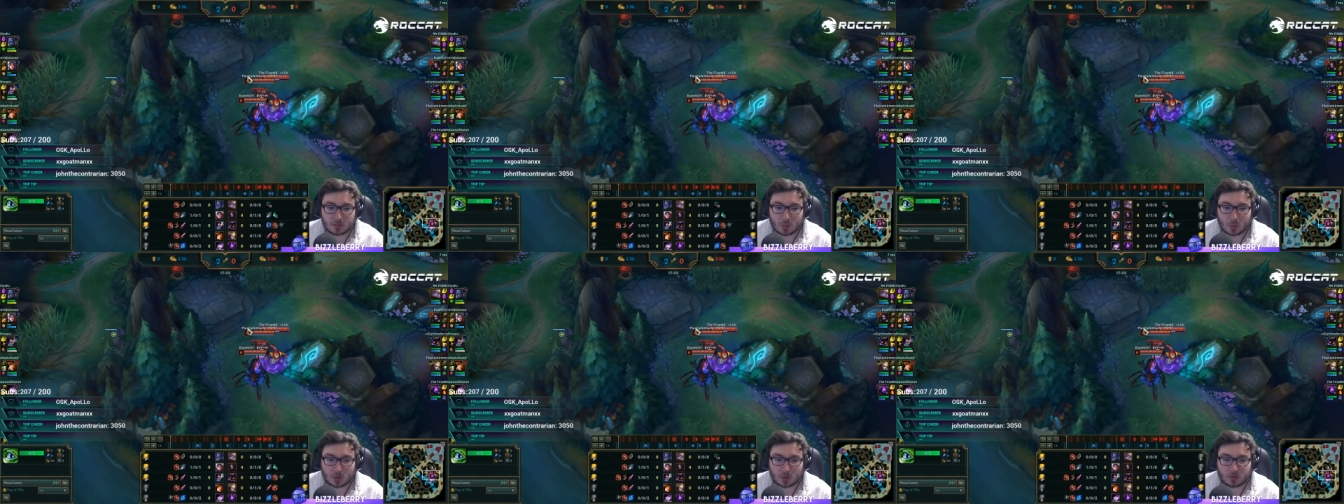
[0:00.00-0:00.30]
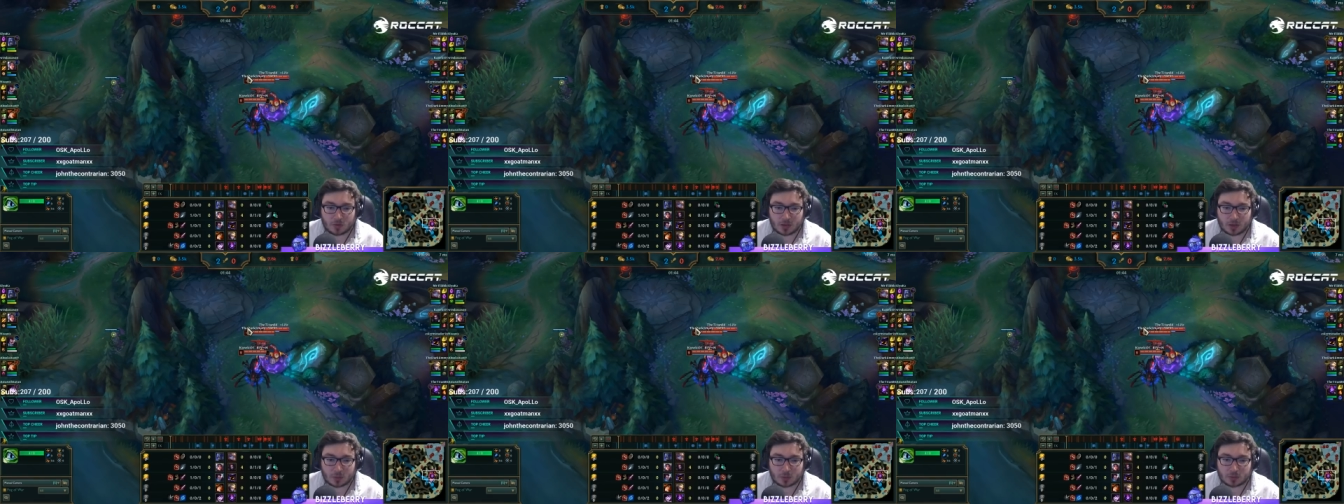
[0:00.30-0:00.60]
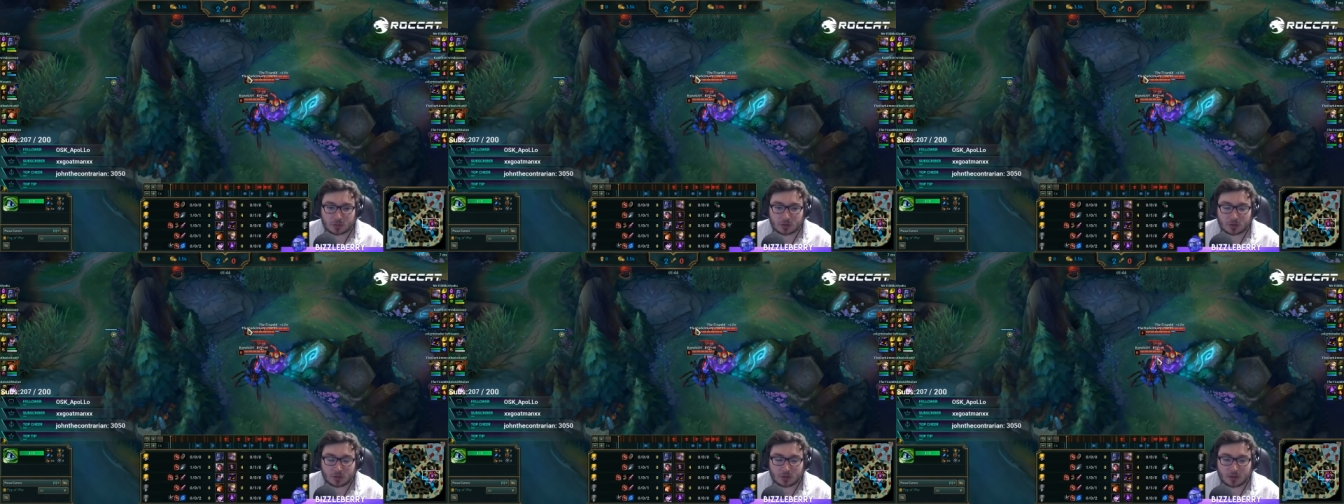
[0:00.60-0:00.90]
One thing I
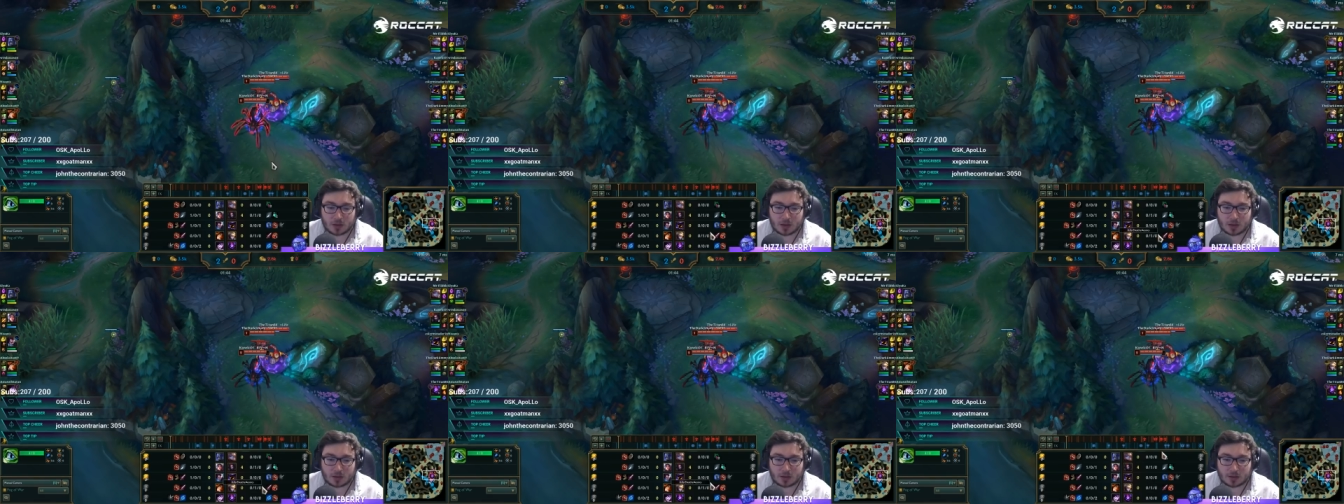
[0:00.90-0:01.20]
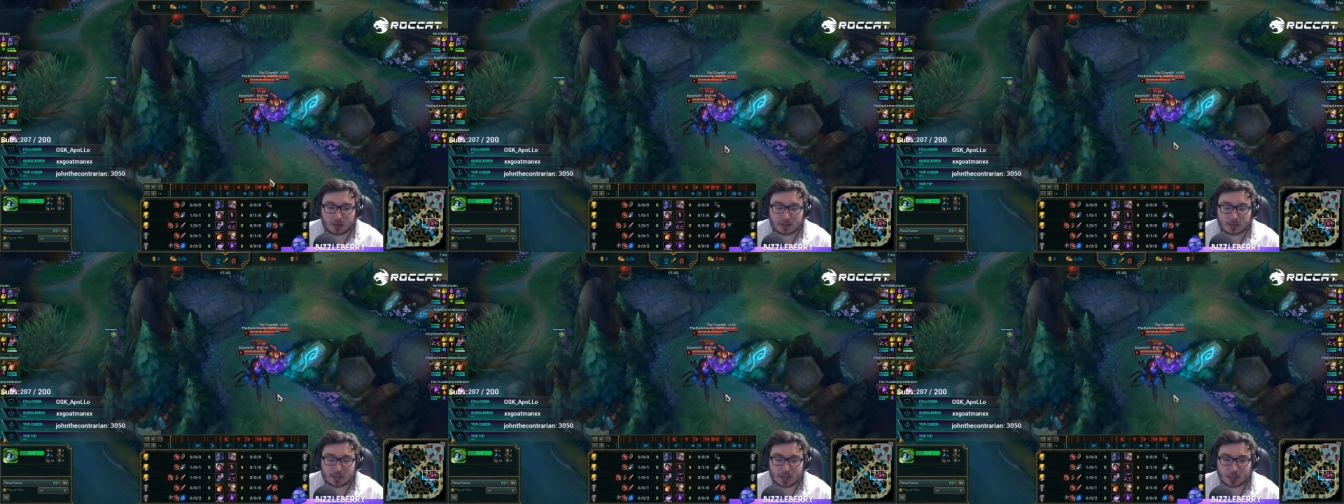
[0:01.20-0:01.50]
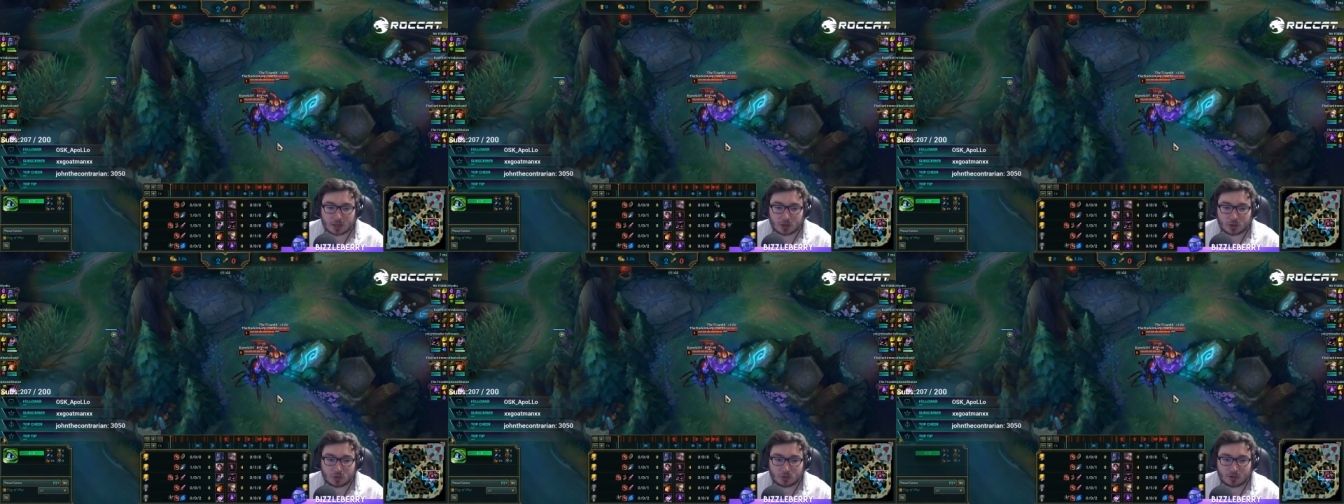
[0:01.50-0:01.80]
will note there is
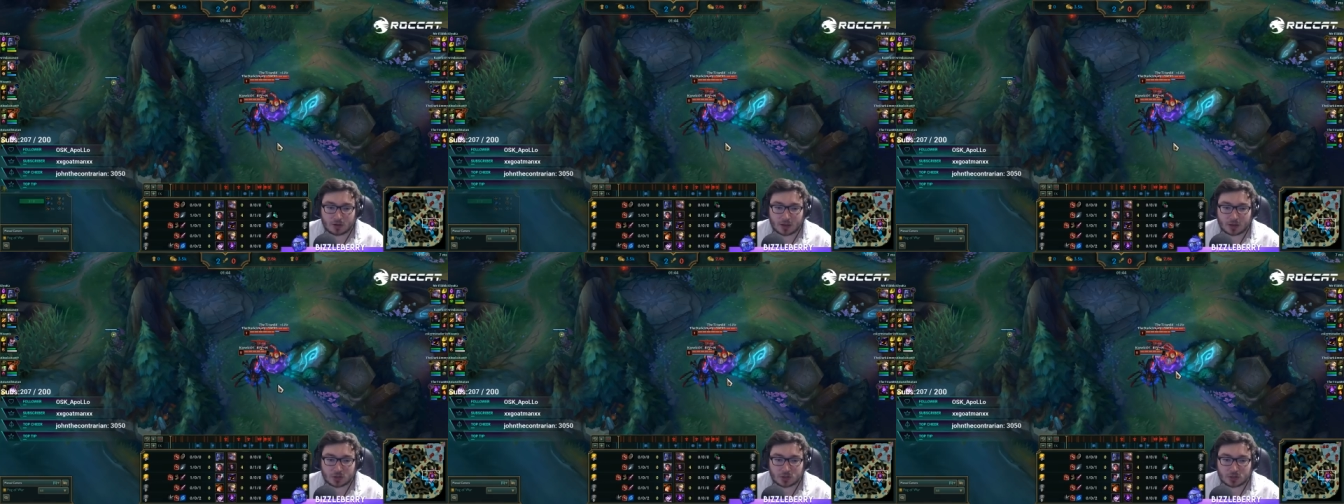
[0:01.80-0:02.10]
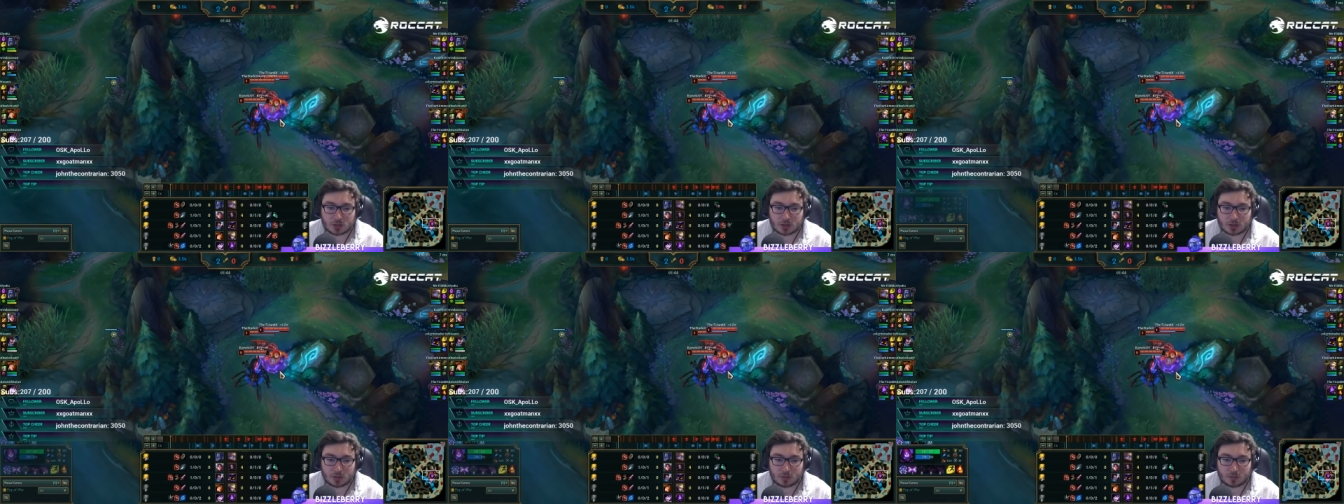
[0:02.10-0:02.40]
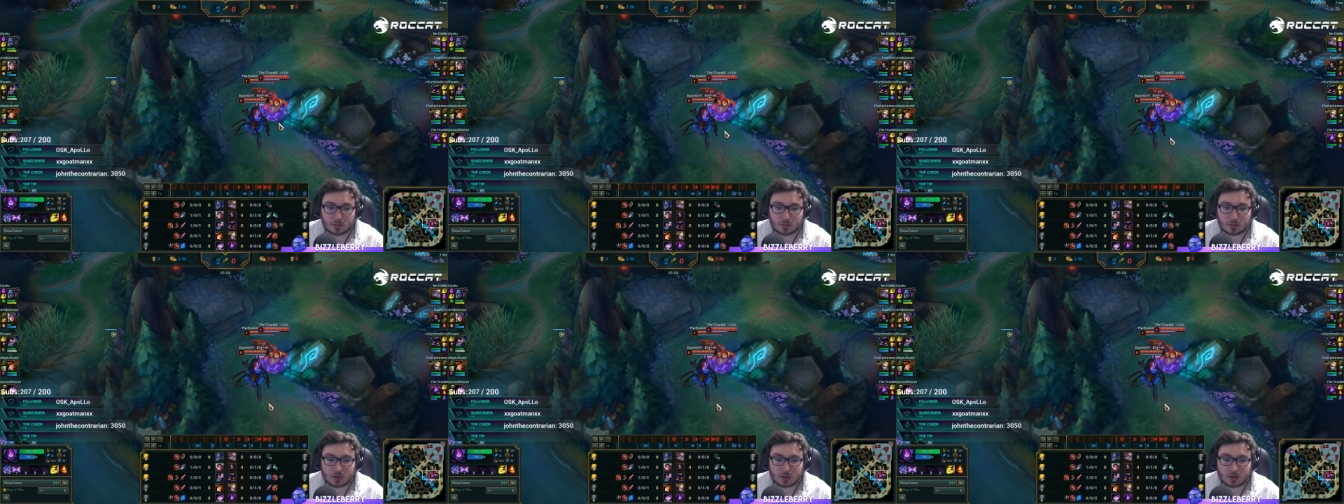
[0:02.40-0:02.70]
that you're
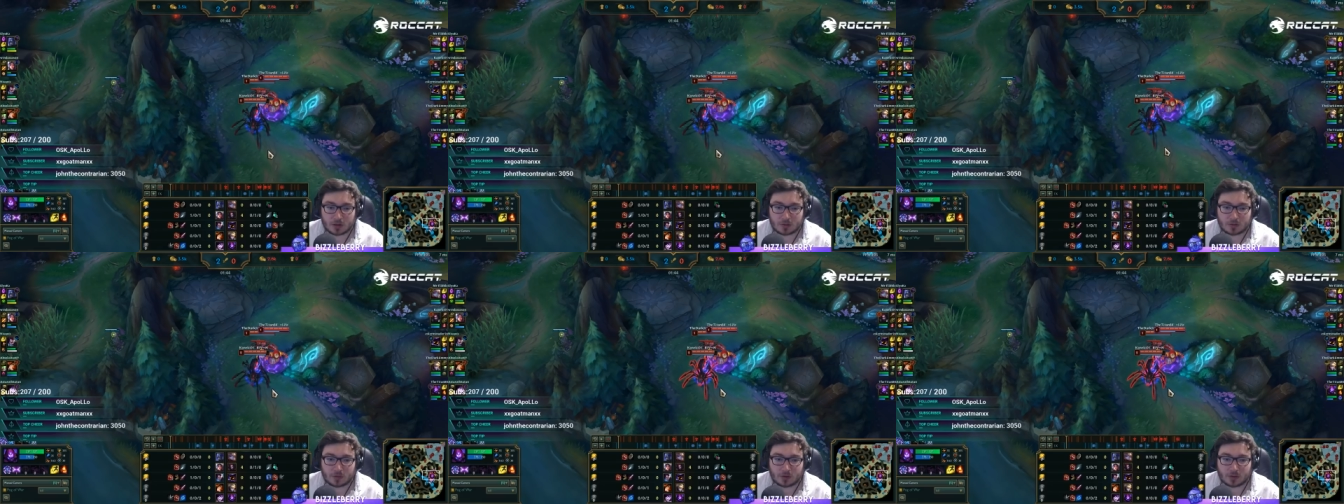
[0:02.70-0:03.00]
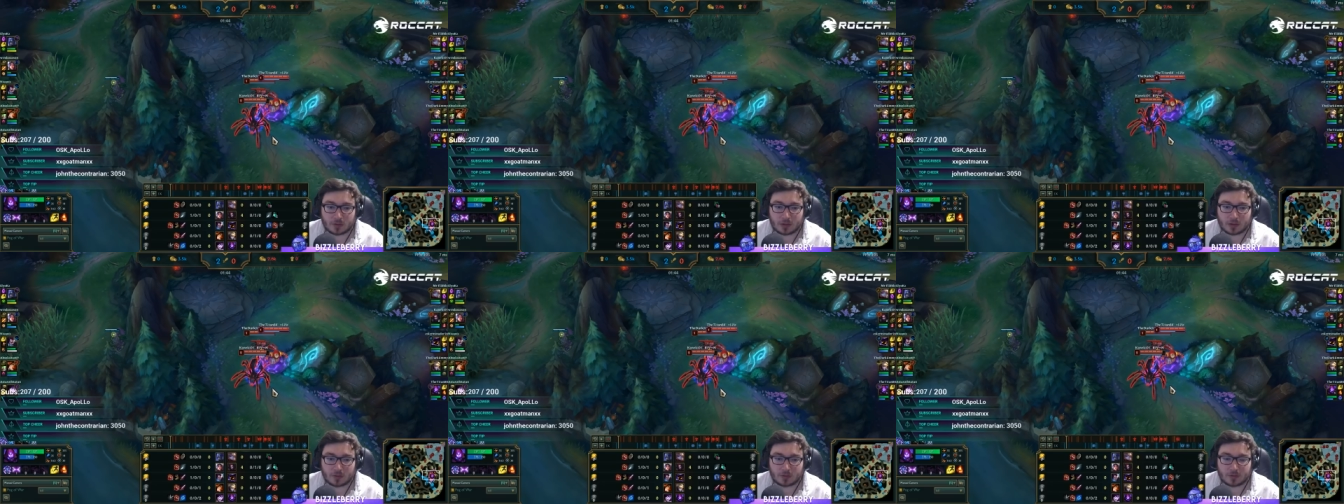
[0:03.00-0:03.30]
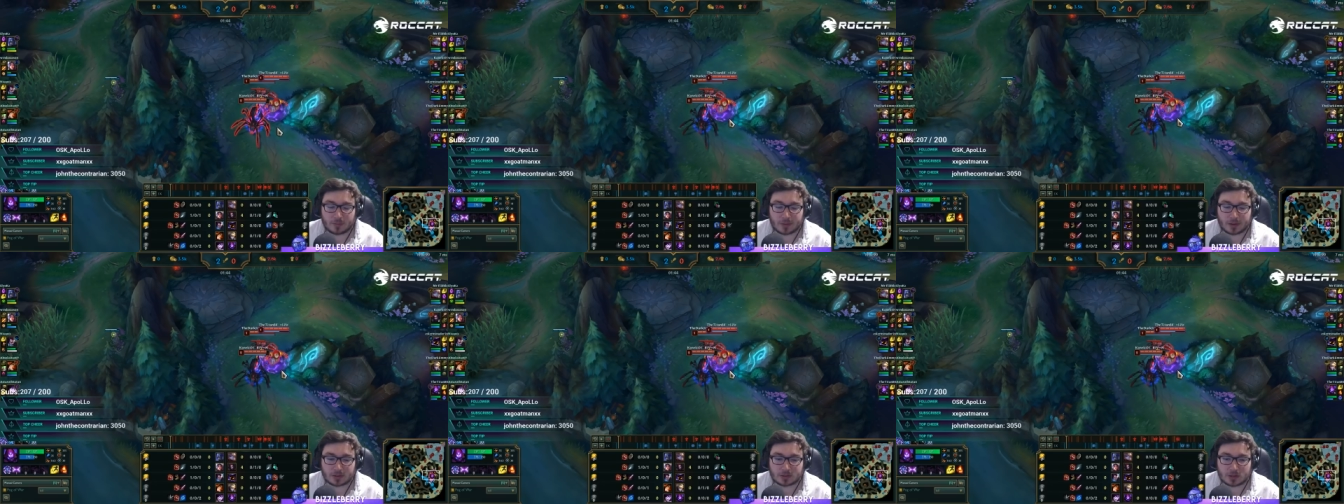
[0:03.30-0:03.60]
actually in front there
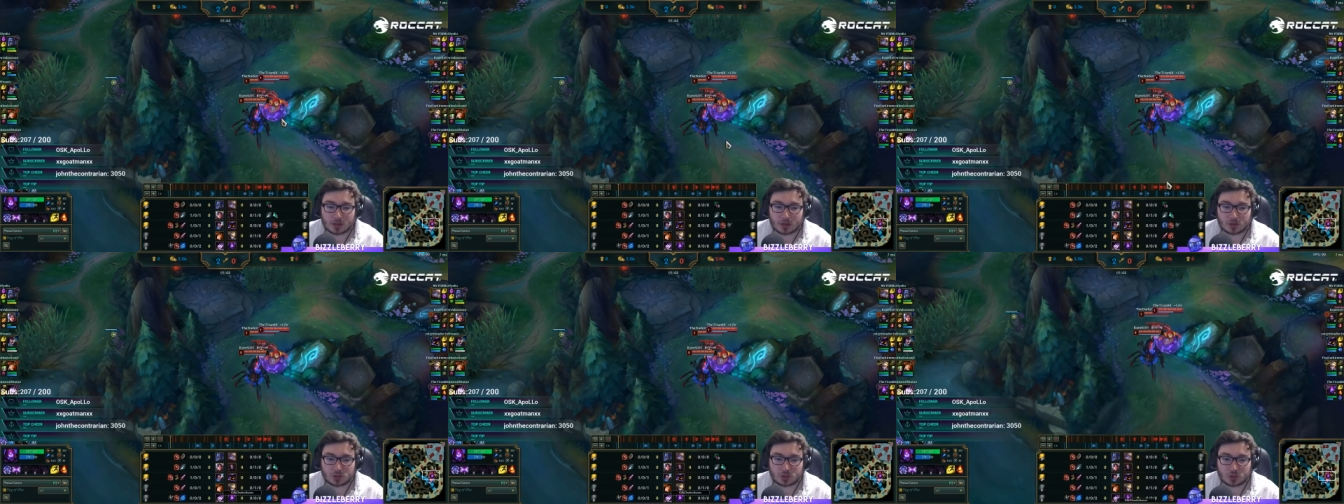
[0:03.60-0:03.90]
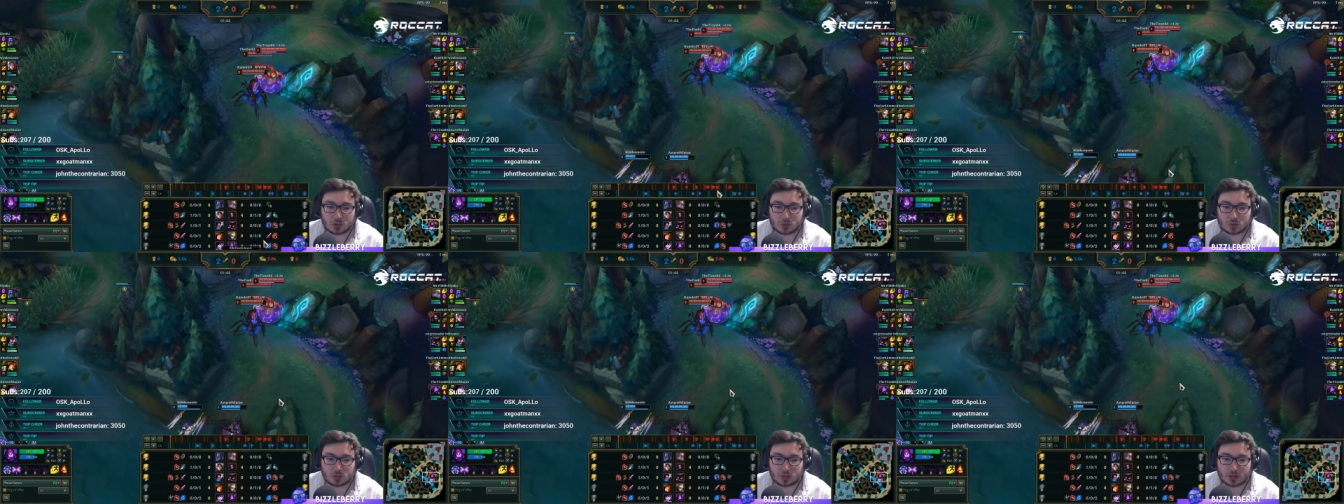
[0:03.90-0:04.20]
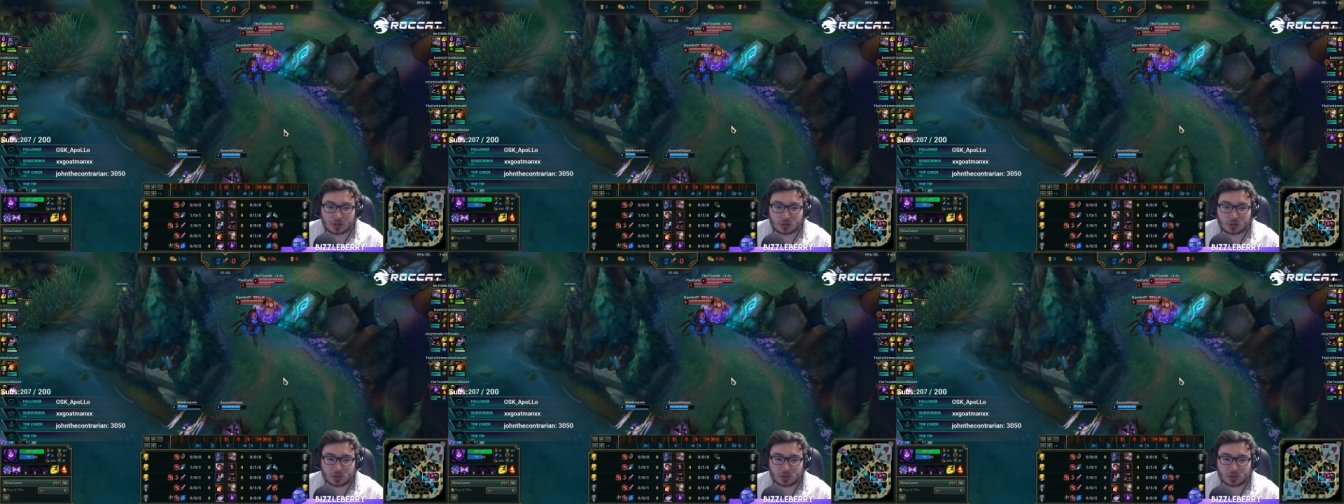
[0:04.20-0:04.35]
with the Malzahar shield,